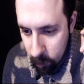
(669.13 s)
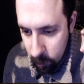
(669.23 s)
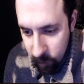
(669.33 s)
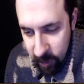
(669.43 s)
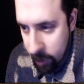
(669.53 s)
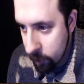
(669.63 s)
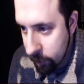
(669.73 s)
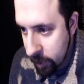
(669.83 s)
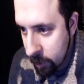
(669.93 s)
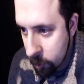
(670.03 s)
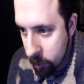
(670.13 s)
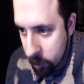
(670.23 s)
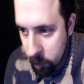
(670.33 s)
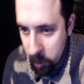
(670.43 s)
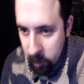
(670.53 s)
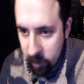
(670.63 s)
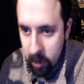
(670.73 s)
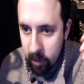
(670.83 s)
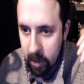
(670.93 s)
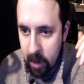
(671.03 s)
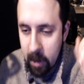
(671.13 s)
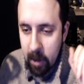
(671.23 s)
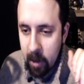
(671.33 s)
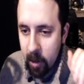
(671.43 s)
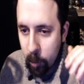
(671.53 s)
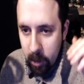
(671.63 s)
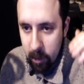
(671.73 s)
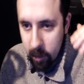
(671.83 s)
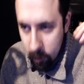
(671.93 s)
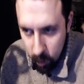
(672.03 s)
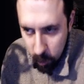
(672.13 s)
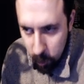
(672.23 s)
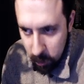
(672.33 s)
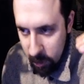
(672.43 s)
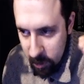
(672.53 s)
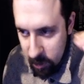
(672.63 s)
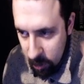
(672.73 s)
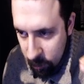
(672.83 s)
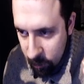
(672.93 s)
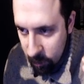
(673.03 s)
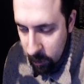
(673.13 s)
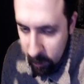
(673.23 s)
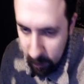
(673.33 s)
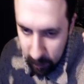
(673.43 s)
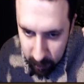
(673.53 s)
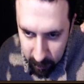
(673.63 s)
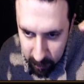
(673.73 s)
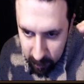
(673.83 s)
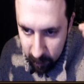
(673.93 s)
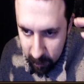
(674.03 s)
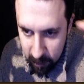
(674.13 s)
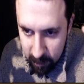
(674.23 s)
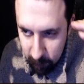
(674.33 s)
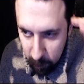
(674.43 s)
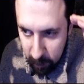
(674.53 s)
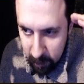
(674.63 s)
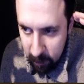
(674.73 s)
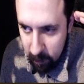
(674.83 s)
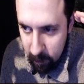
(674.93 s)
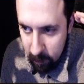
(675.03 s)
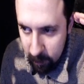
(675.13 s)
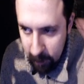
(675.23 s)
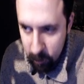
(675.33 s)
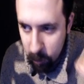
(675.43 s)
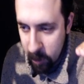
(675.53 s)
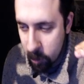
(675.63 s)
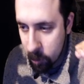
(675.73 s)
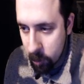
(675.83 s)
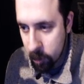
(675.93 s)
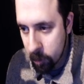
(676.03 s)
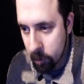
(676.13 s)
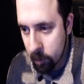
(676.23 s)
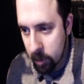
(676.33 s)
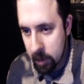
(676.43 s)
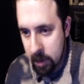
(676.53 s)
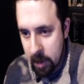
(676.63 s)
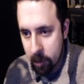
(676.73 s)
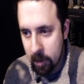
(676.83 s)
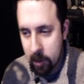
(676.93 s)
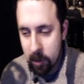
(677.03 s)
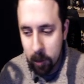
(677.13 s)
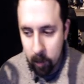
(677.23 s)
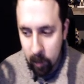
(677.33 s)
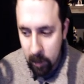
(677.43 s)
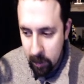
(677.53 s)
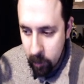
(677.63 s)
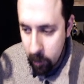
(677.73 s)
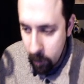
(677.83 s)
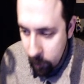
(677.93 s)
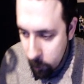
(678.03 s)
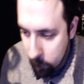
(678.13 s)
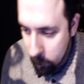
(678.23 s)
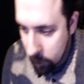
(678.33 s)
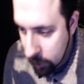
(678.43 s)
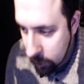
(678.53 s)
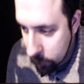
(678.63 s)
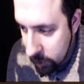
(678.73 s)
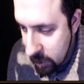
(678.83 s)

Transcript: fina fina you could bring fina for that but no morale stuff is is really detrimental to her entirely so if you, if you want to